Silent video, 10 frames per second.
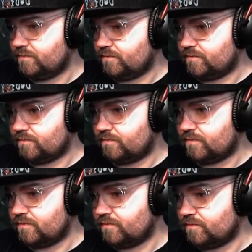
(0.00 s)

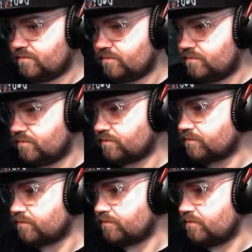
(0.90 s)

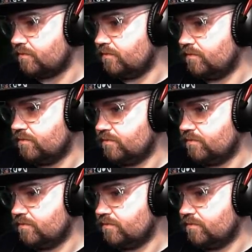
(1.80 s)
Nothing is said.